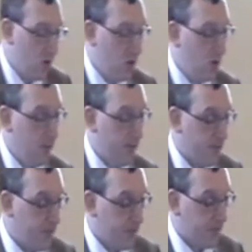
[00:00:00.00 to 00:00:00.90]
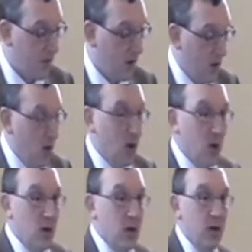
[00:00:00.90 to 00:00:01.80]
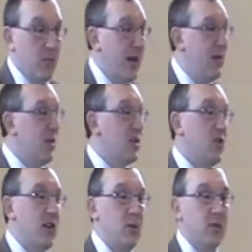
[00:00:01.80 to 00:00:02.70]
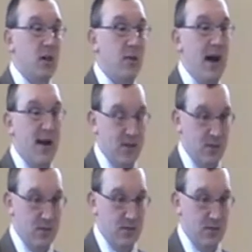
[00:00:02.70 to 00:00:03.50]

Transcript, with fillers: too, the Bible is filled with commands.